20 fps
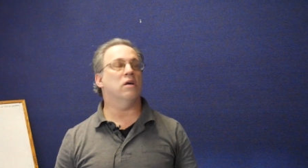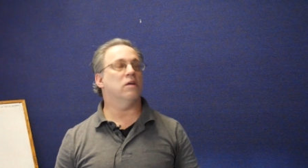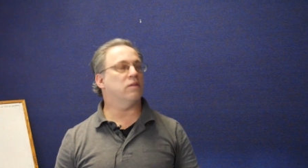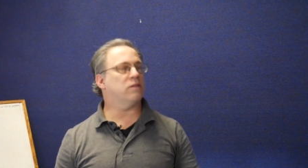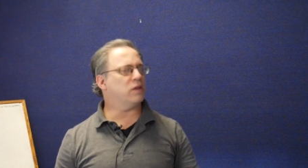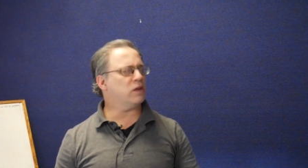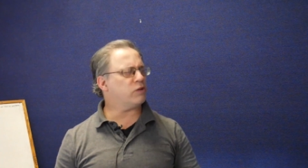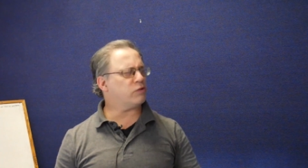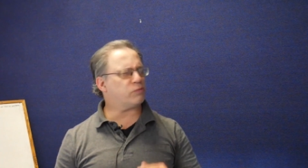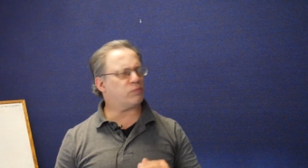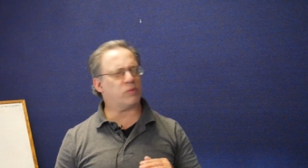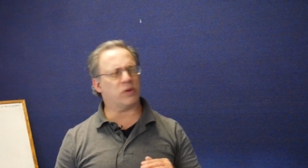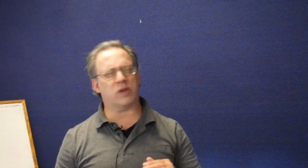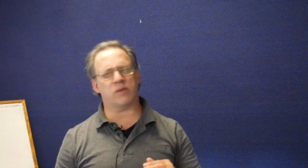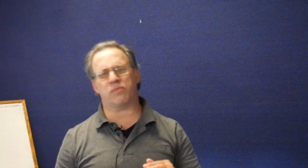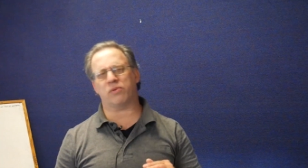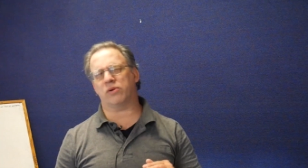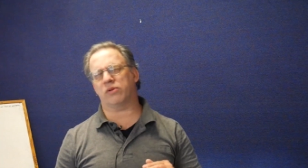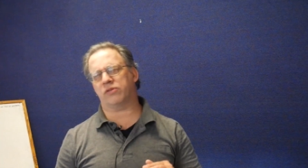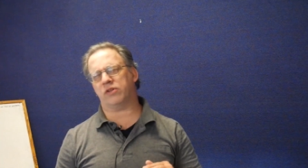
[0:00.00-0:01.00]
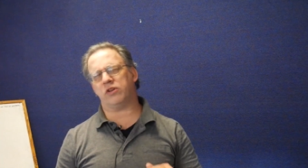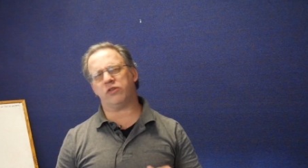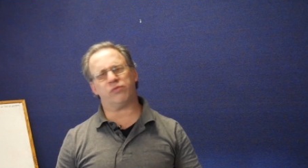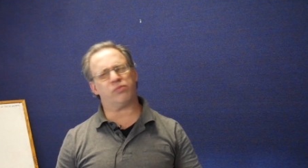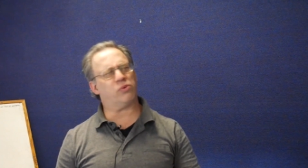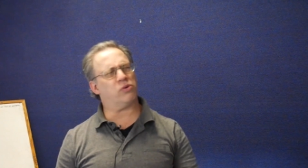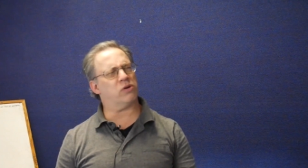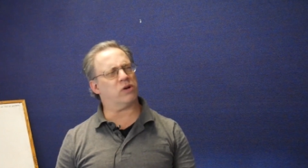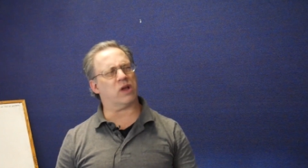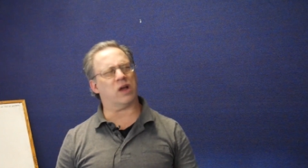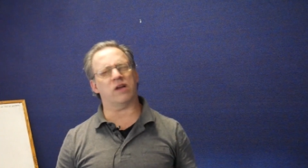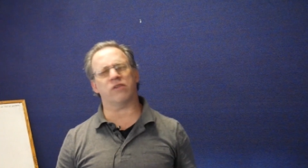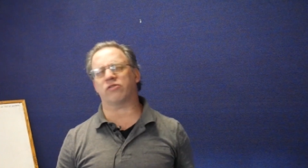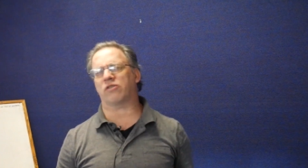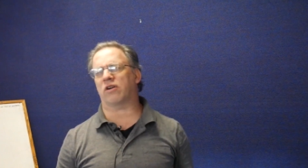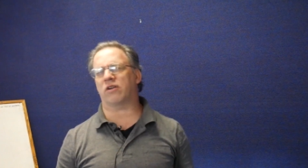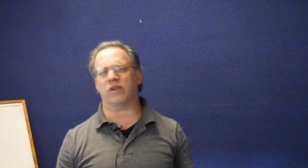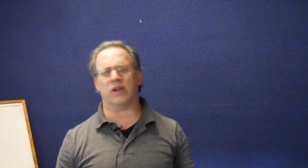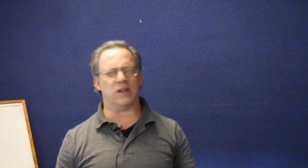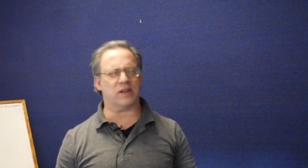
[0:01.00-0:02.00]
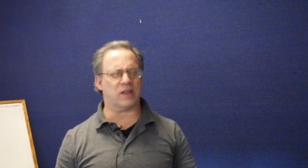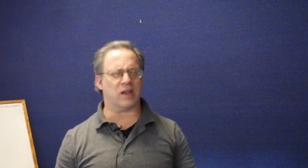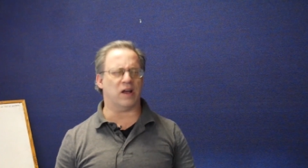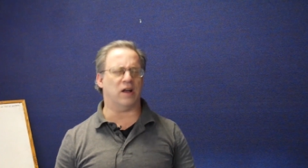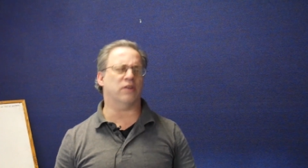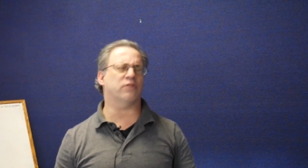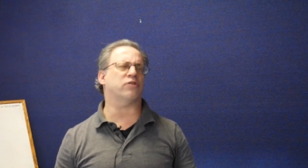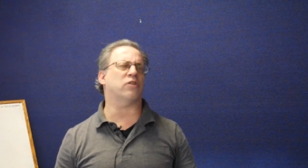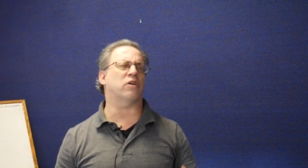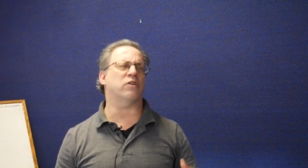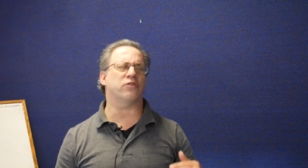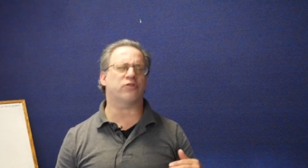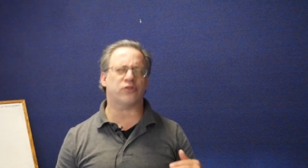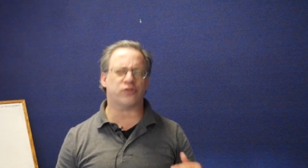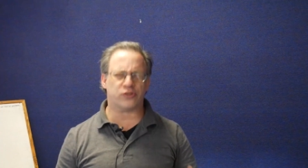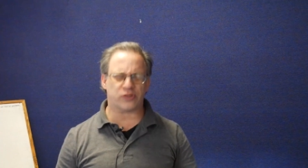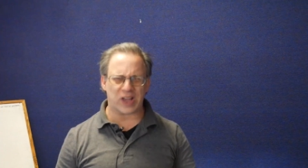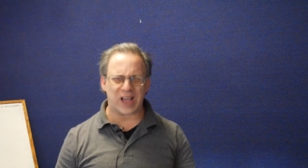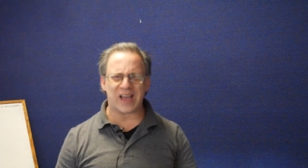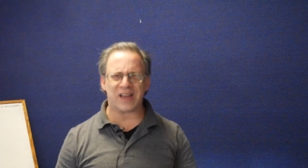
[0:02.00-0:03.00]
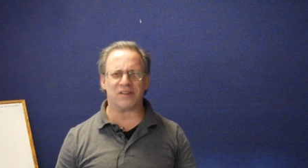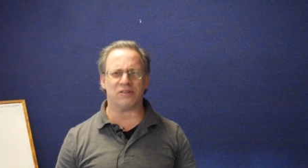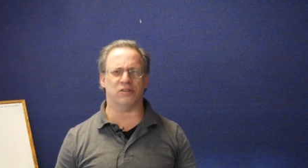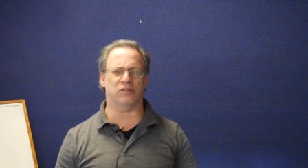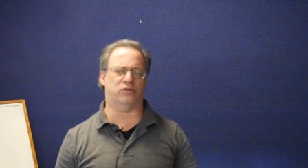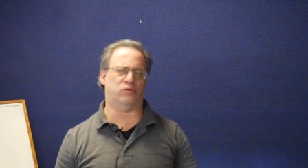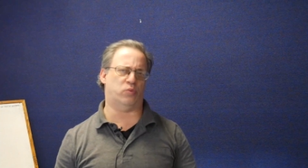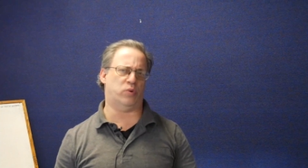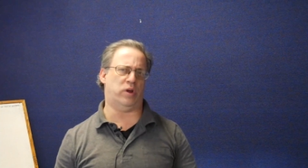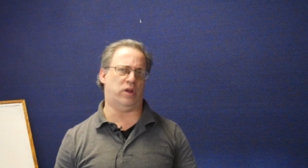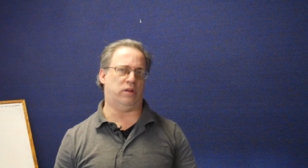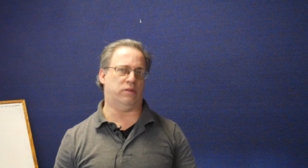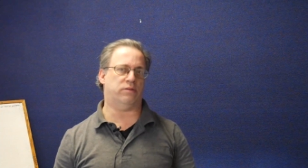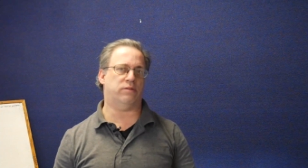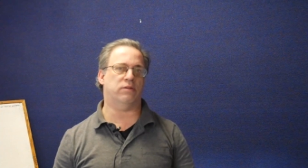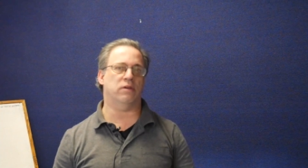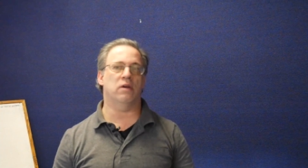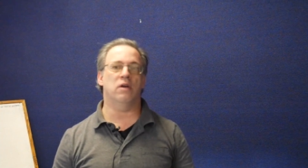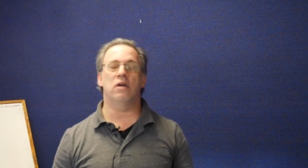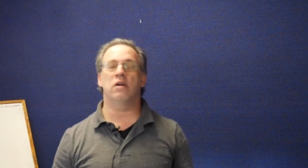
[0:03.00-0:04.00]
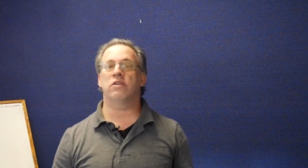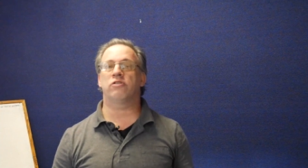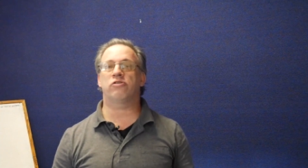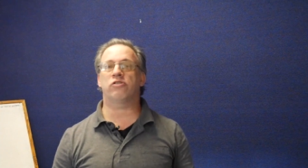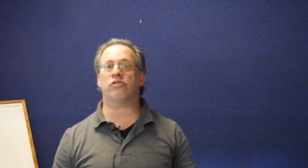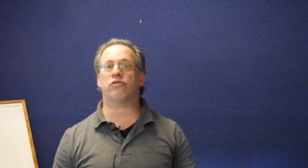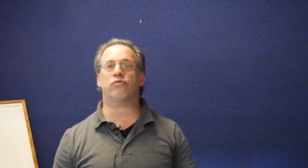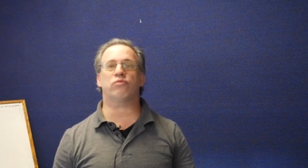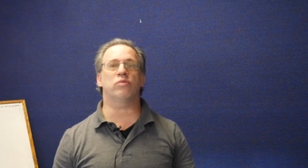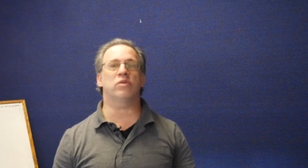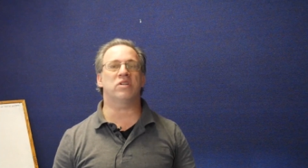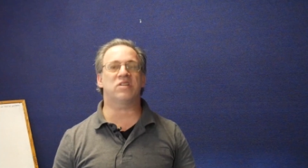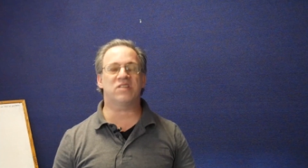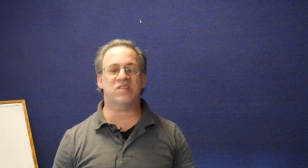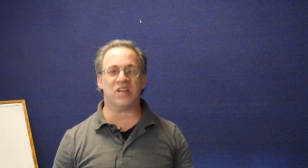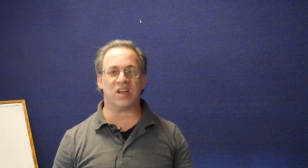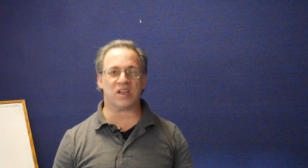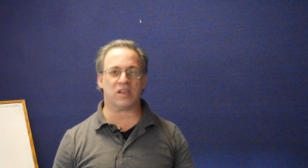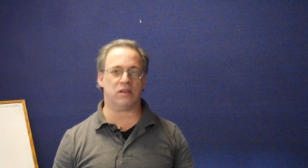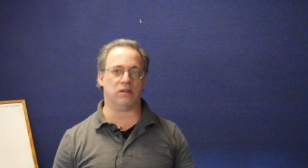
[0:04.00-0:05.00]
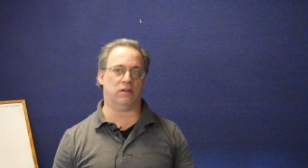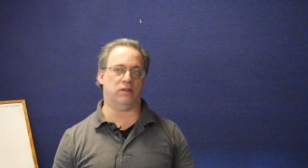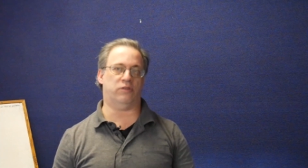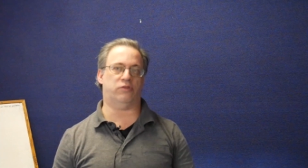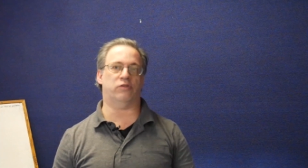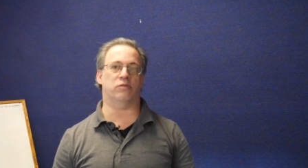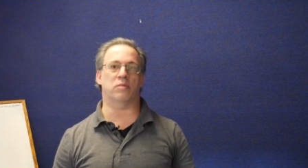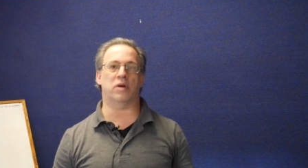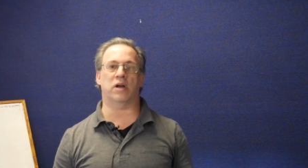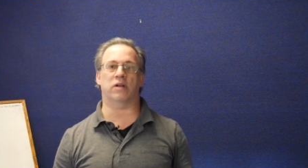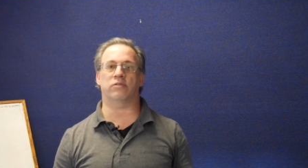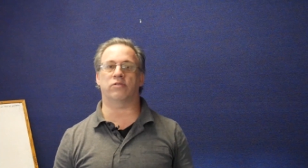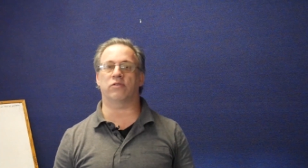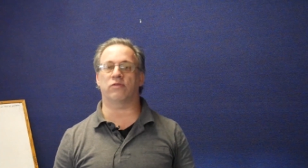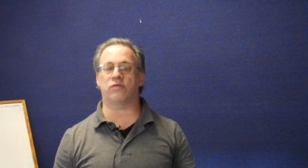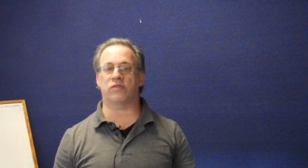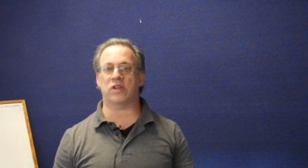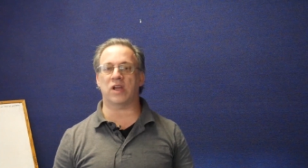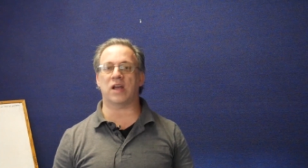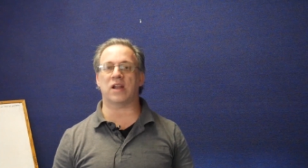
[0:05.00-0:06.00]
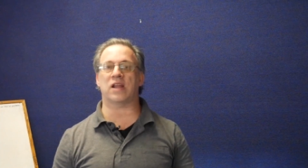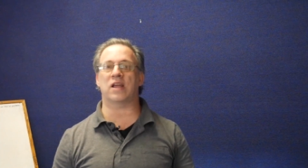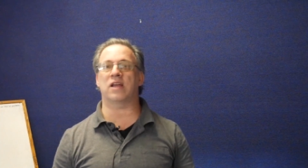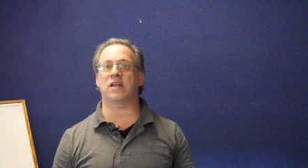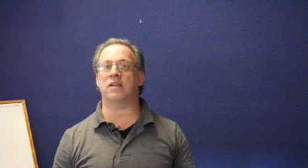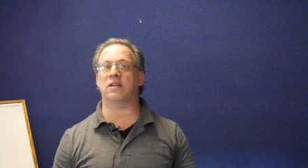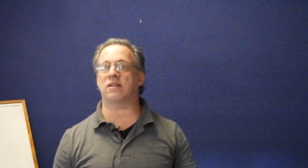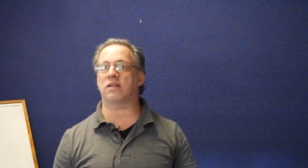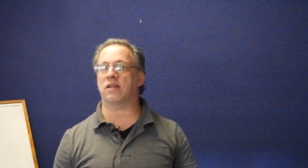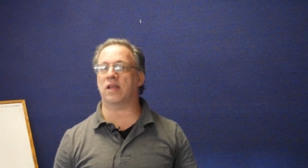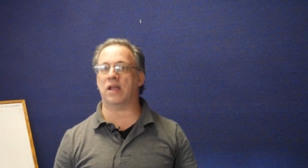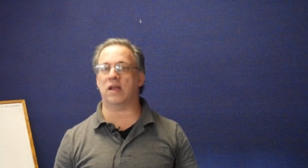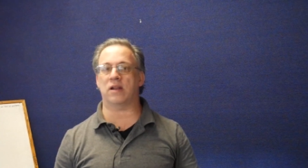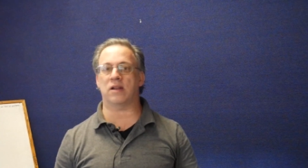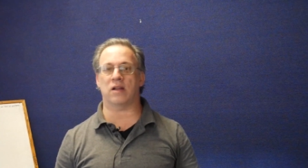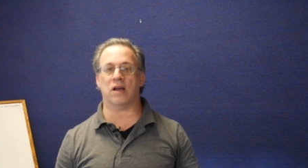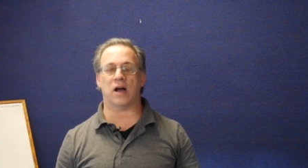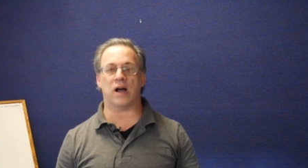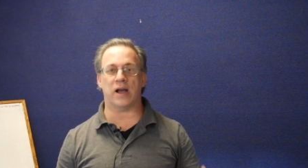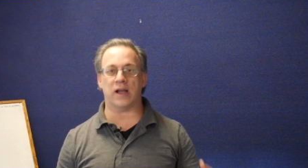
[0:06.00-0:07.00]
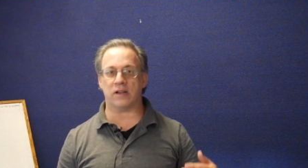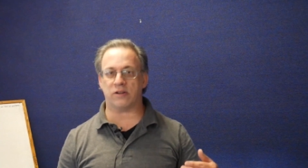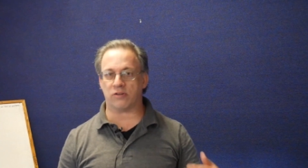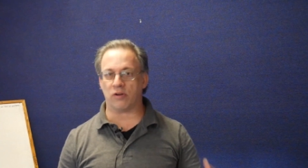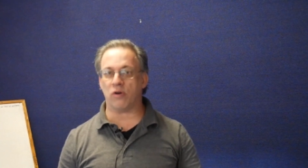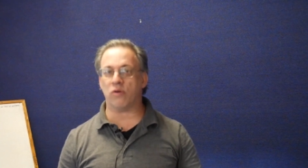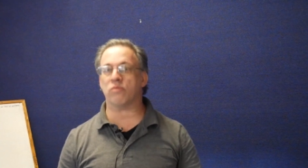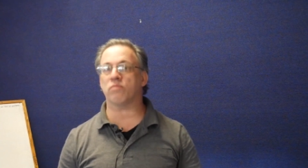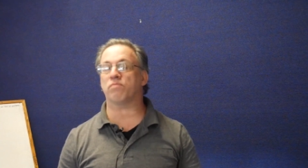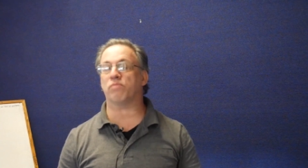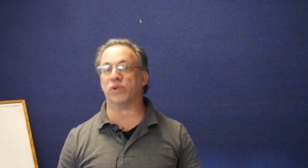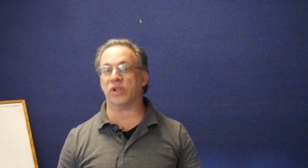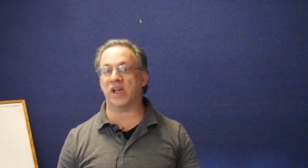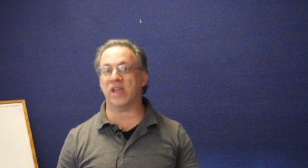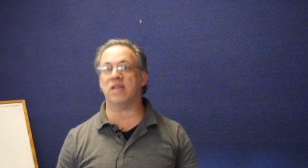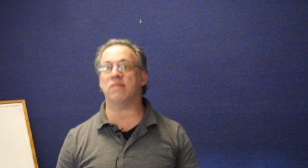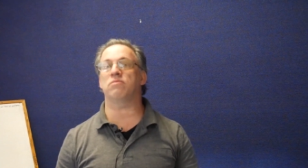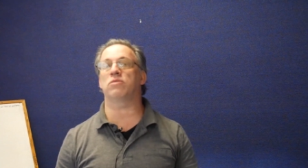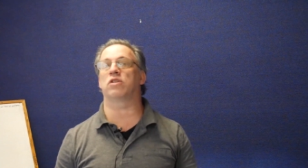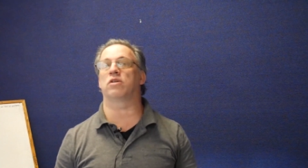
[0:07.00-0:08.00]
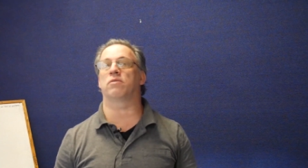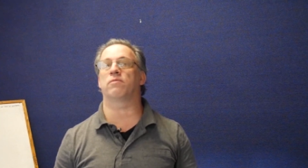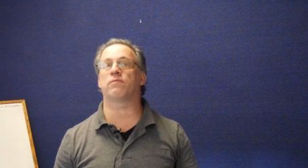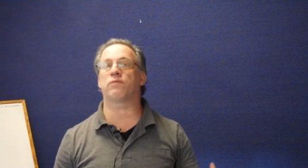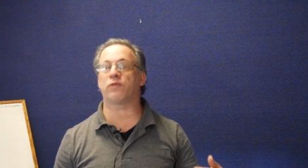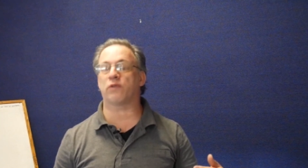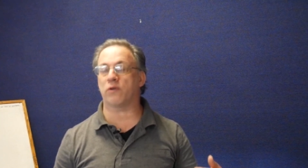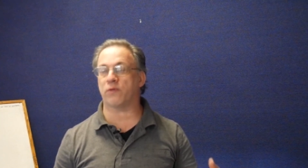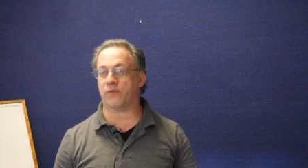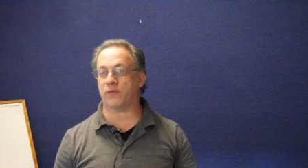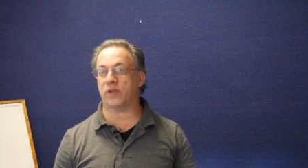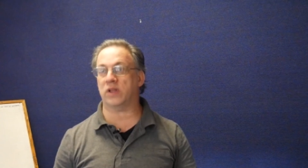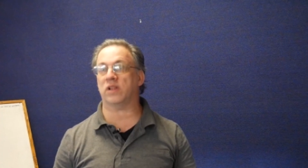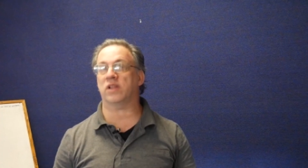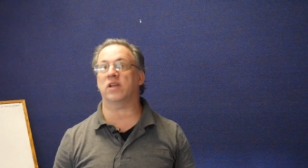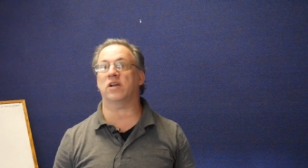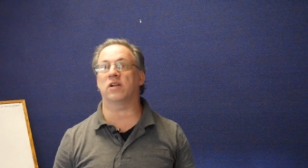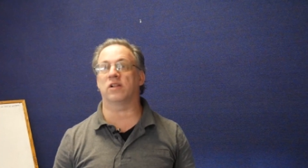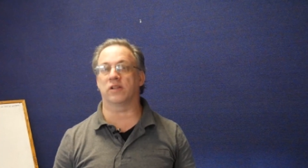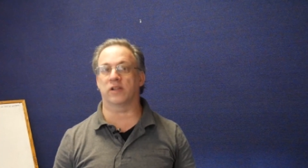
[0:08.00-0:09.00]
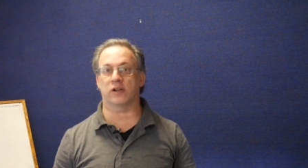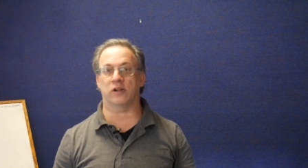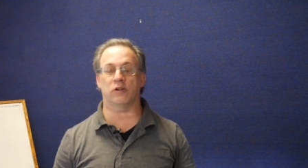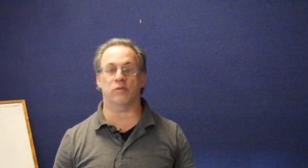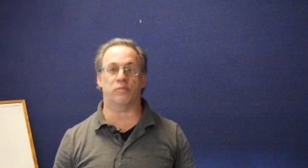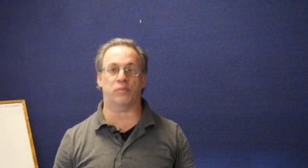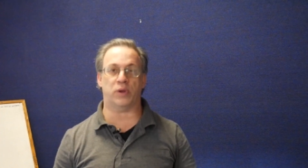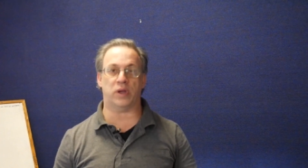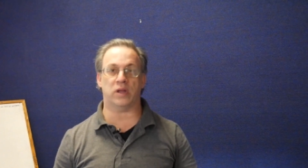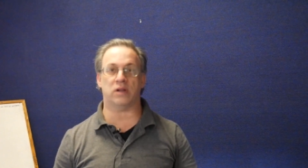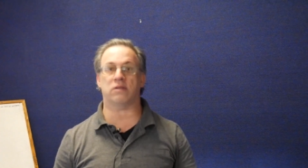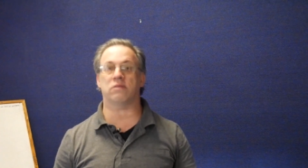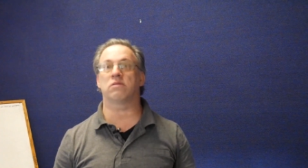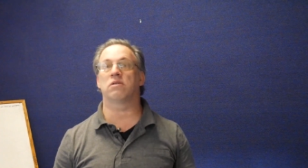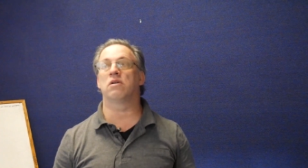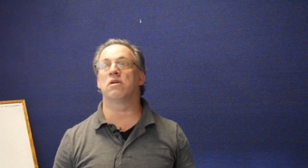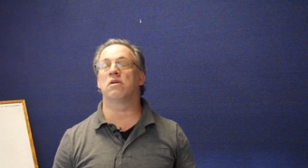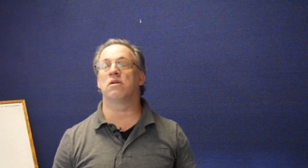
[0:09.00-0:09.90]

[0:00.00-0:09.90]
These people, these poor guys and gals are saddled with just ridiculous amounts of debt, and I don't blame them for feeling a little bit